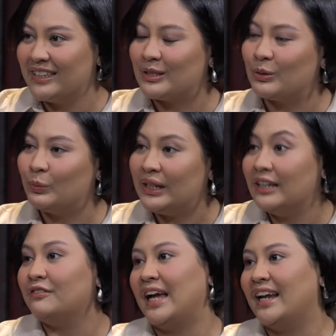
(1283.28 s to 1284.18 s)
So we
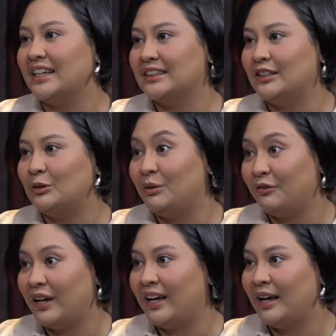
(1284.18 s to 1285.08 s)
love that actually. To be
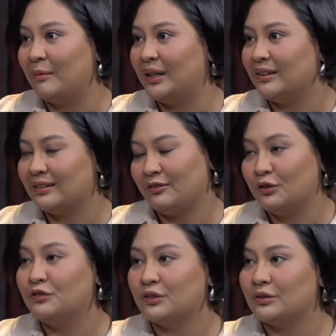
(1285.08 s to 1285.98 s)
fair, I mean, if
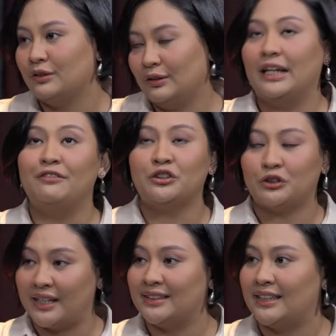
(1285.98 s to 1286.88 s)
they've
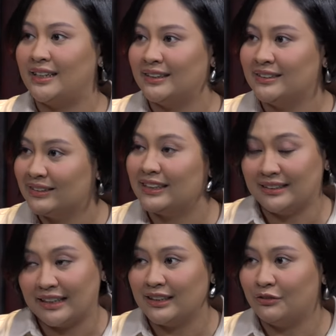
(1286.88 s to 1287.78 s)
stressed that
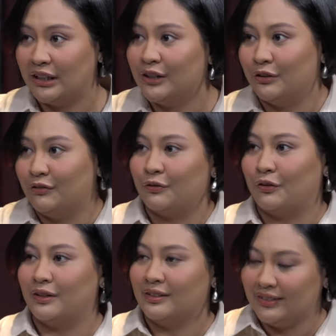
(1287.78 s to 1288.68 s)
it's actually really good
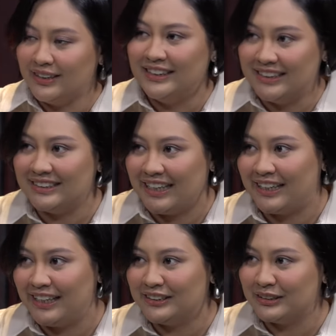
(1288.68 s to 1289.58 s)
for this day
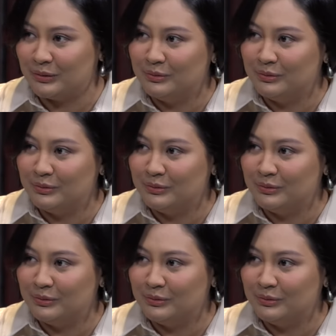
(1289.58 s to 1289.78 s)
and age. So